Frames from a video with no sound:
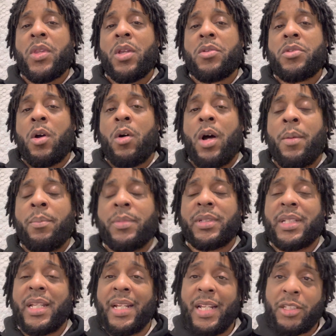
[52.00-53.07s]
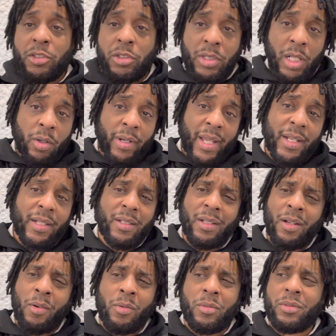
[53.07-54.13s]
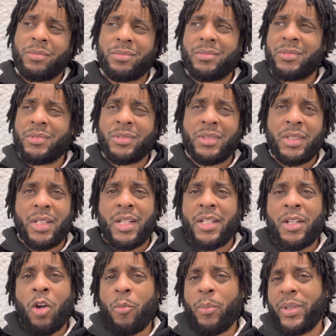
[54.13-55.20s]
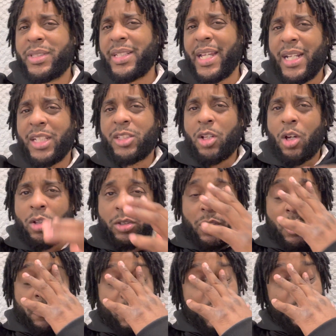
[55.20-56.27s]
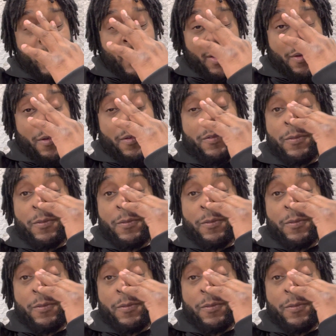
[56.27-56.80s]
So I'm just here to let you know that don't be scared to talk to no female.